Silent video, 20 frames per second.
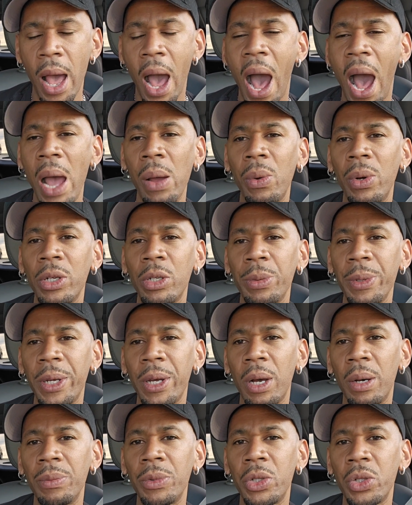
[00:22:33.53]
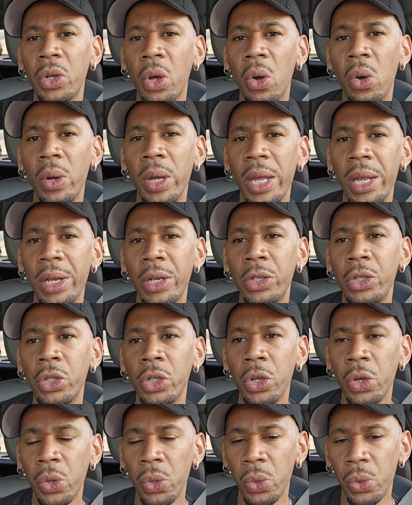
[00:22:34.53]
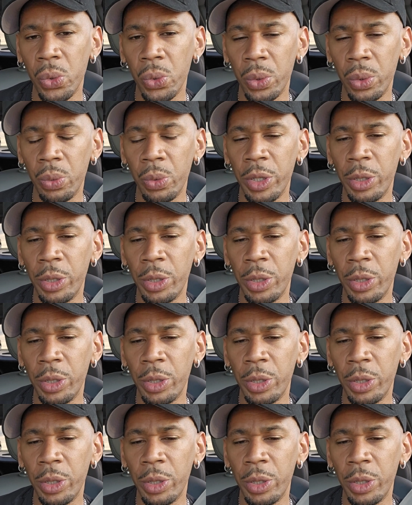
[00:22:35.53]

I want to become so in tune